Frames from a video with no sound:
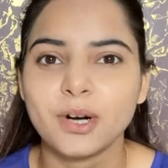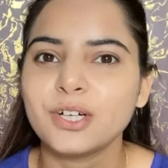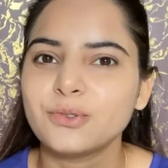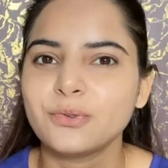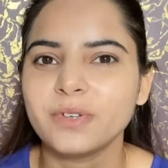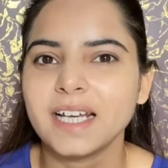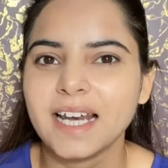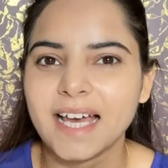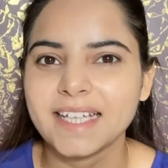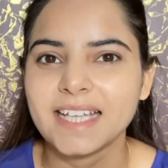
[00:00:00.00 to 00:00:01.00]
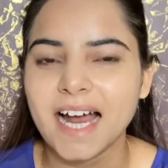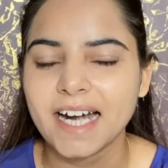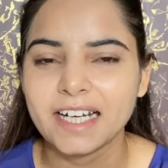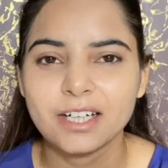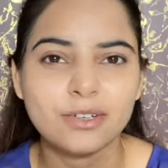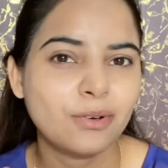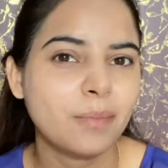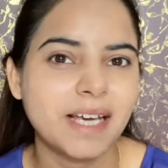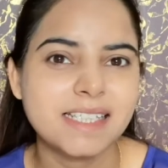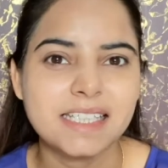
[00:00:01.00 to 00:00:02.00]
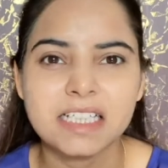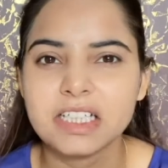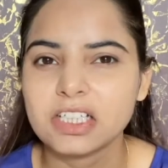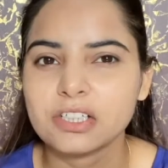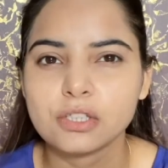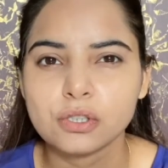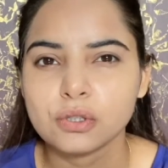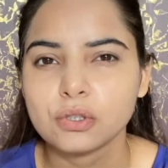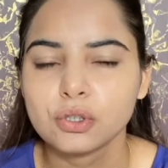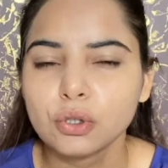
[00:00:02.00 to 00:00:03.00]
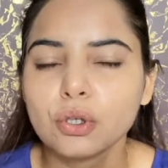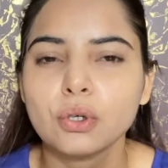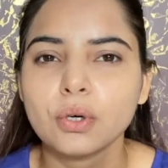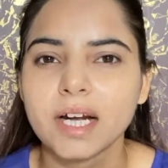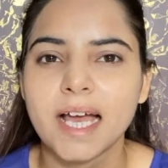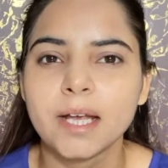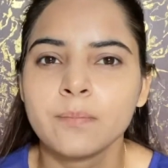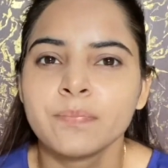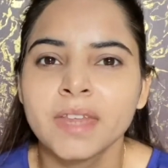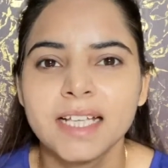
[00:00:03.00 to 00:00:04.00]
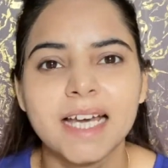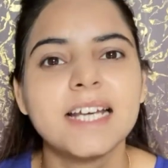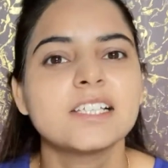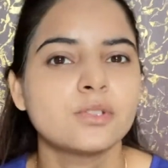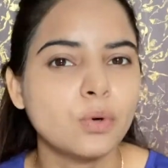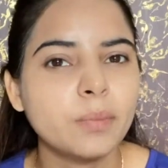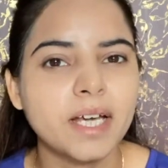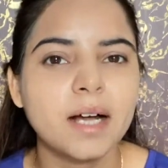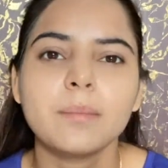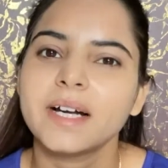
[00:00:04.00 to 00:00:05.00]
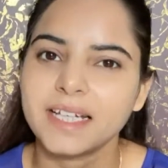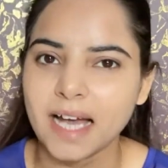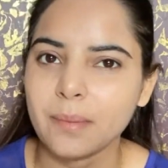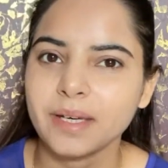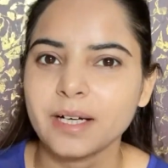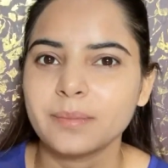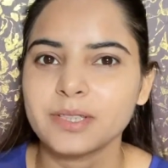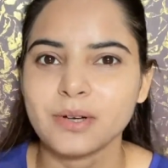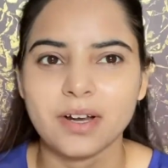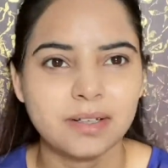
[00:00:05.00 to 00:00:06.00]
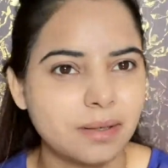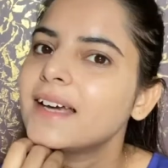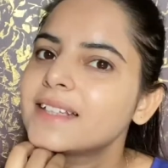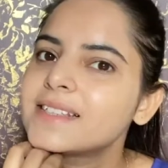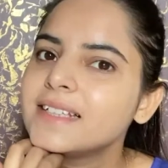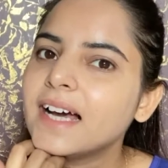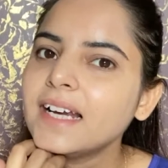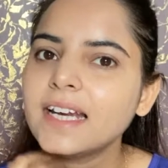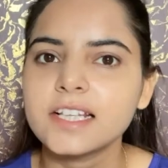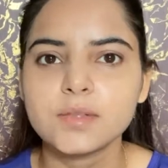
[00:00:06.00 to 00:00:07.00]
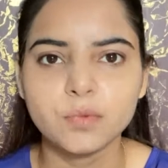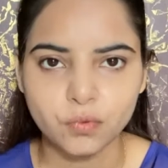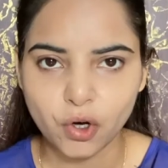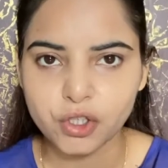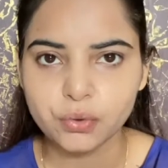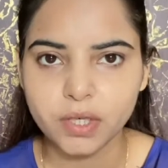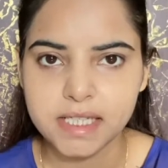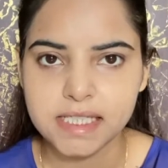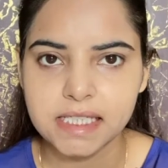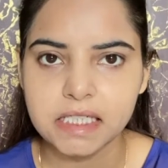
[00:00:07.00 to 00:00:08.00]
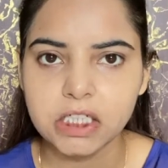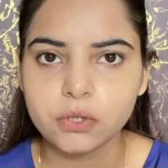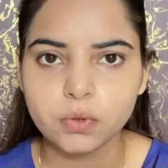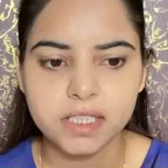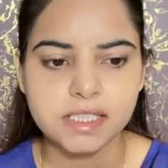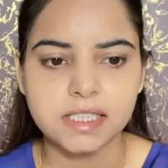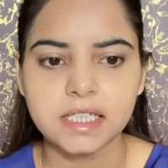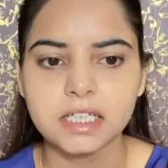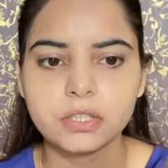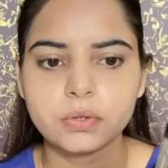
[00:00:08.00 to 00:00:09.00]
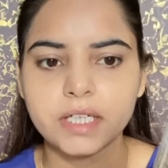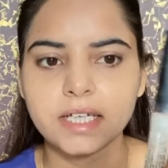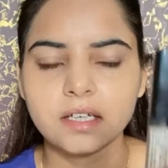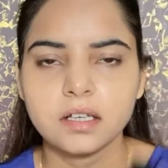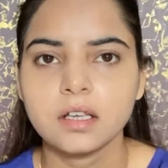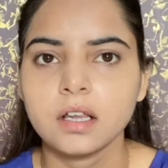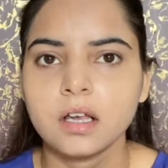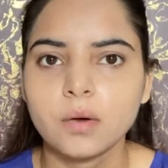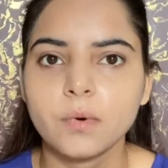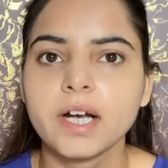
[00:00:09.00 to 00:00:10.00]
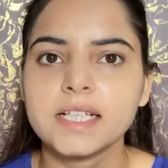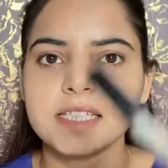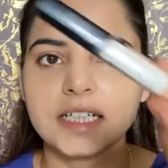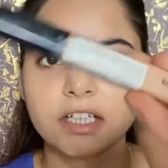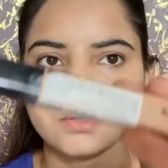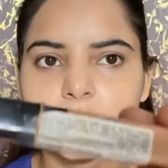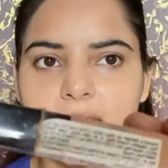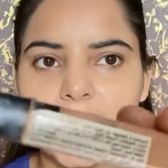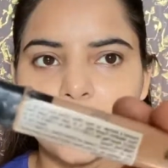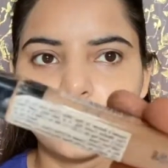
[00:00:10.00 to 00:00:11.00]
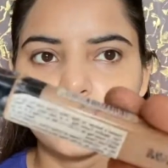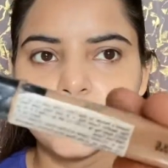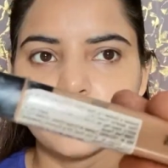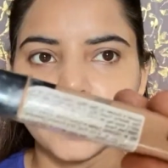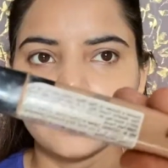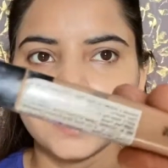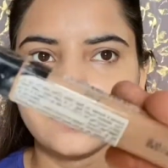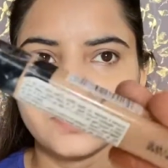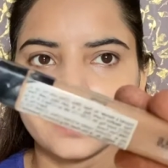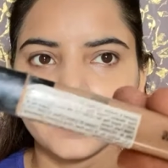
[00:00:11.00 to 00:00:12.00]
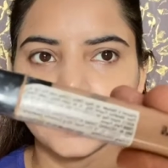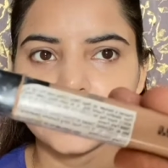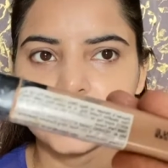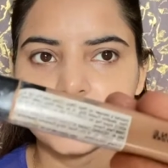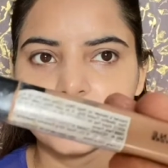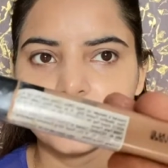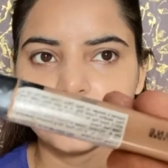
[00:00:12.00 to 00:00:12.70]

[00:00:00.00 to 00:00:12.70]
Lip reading: feel like that, and my skin just should look like there is no makeup, but yeah, makeup is on. It's done. Let's move on to concealer. For concealer today I am using Maybelline Fit Me concealer.